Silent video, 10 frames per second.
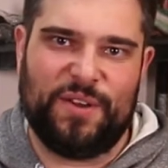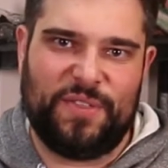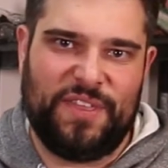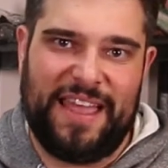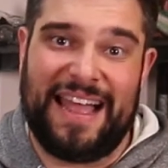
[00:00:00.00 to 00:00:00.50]
your
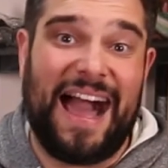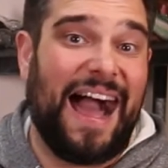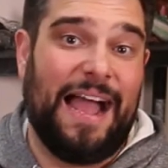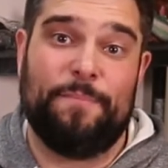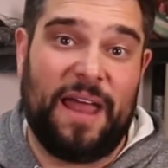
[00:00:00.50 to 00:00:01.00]
thing.
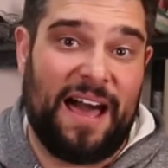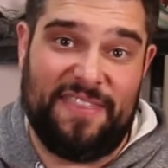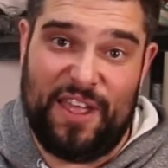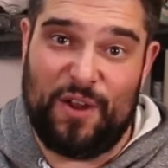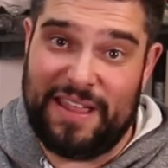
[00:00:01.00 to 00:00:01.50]
I'm not
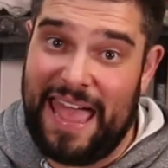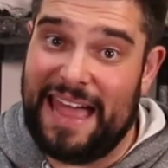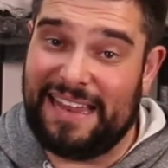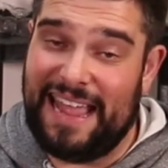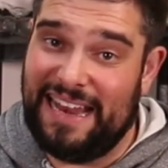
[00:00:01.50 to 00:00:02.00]
there
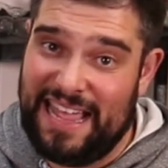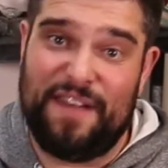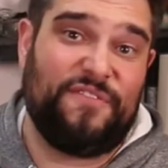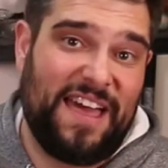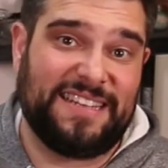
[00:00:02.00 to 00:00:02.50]
yet, and
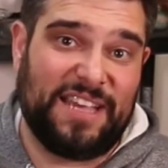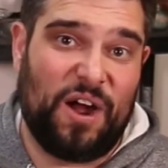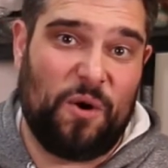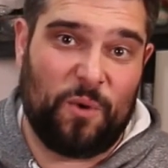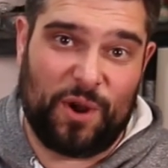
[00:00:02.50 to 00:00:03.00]
if that's how
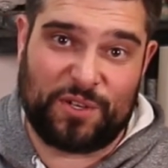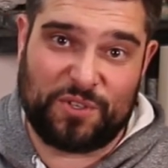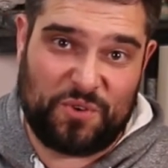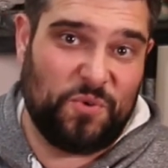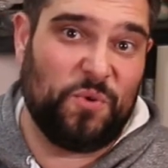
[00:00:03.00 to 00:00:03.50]
it works,
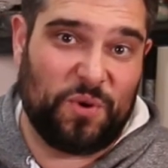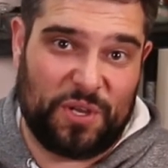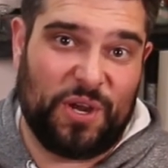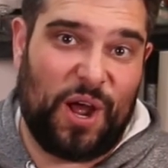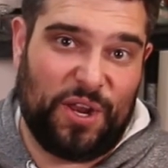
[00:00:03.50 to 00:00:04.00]
cool,
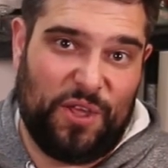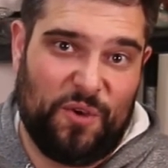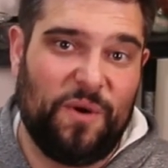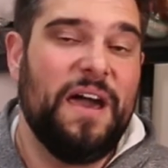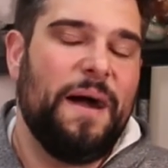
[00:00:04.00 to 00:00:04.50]
good on
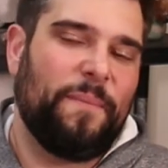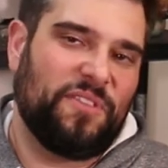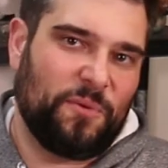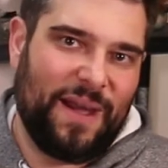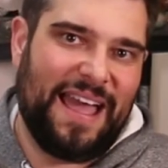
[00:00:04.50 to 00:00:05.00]
you. But
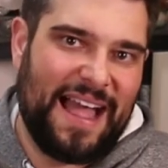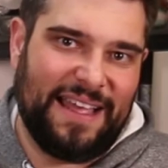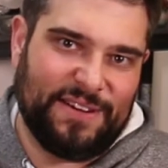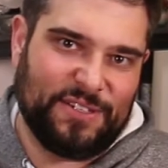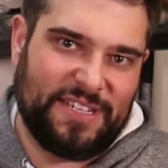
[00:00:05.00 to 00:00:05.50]
the way I
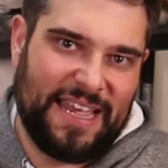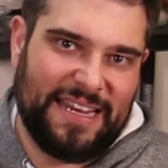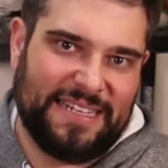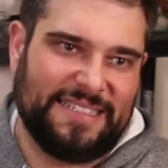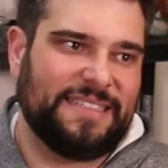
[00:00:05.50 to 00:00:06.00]
understand
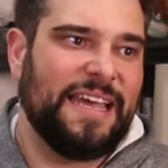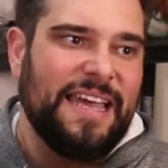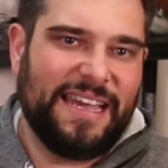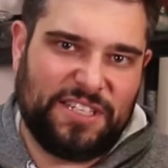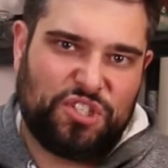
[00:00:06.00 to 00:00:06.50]
it is
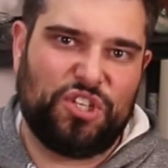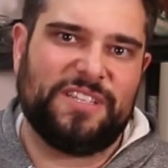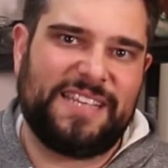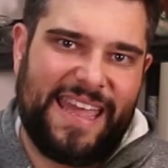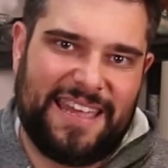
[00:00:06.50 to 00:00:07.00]
it's
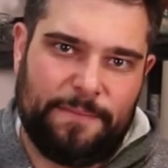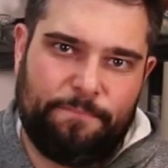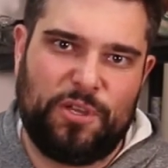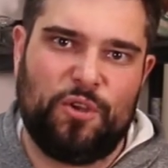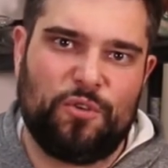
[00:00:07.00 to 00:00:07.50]
just a
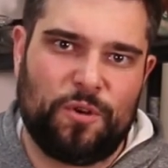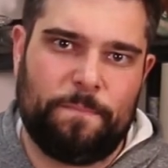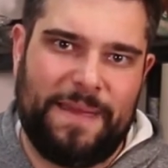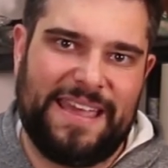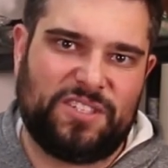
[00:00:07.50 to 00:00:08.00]

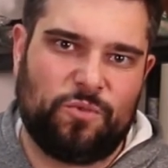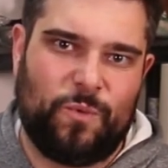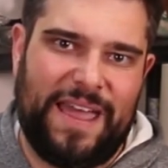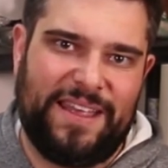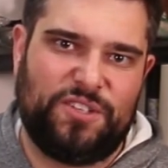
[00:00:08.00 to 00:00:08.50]
computer-based
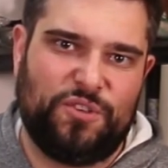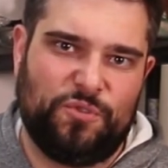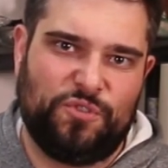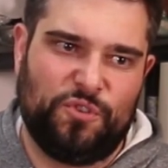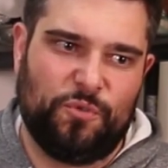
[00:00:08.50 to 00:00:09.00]
way to
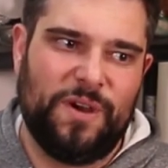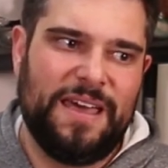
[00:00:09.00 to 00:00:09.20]
do